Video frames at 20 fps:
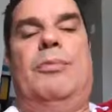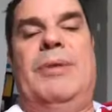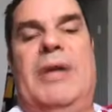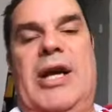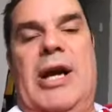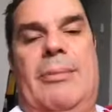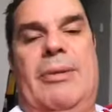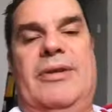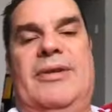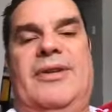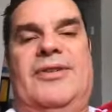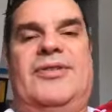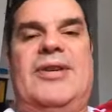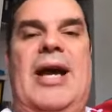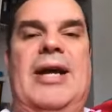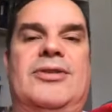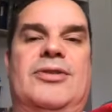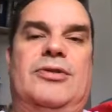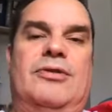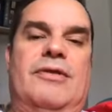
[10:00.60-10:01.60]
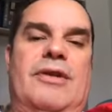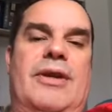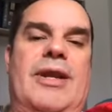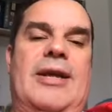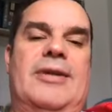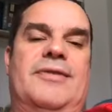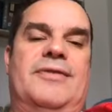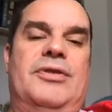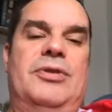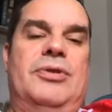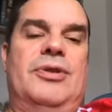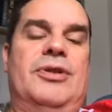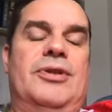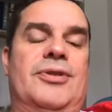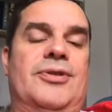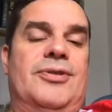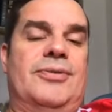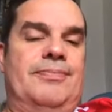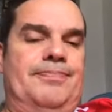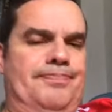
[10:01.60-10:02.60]
will become a disaster over the next few
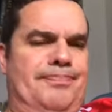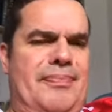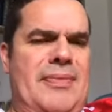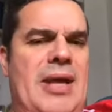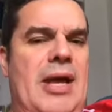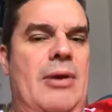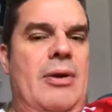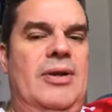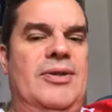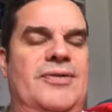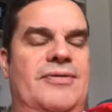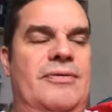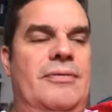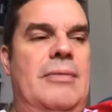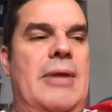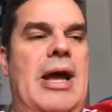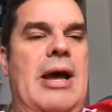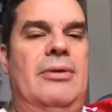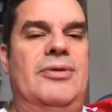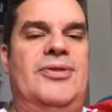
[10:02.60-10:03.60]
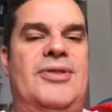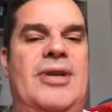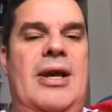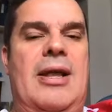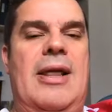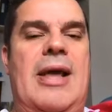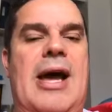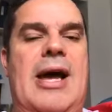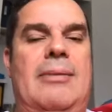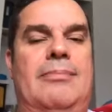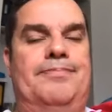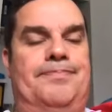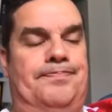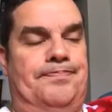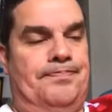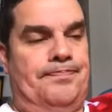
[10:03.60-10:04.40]
years. Anyways, outside of that,